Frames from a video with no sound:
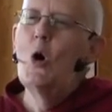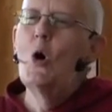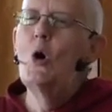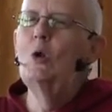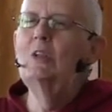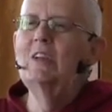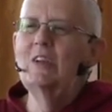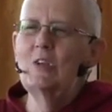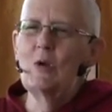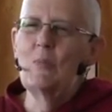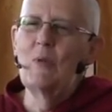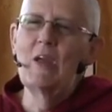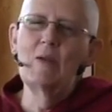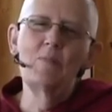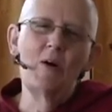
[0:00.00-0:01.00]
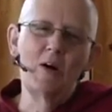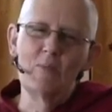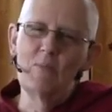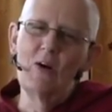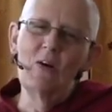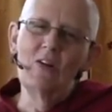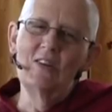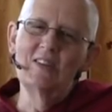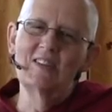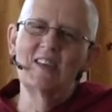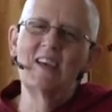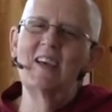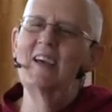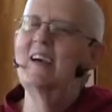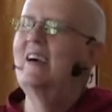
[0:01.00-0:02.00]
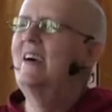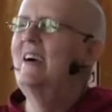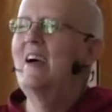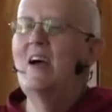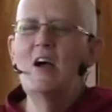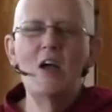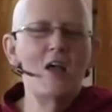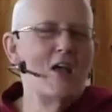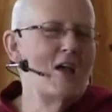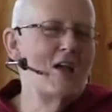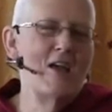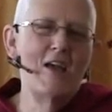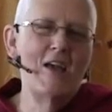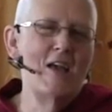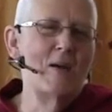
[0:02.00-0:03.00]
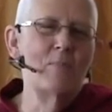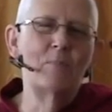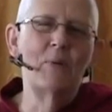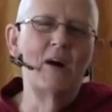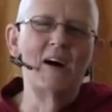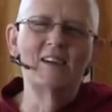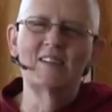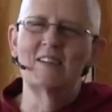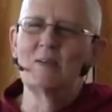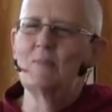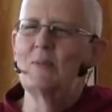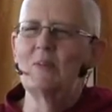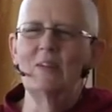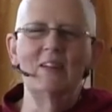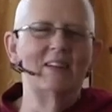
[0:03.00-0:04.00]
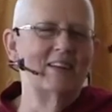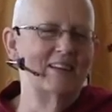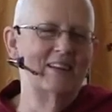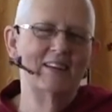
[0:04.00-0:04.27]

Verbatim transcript: Holding your ping pong balls. Impossible.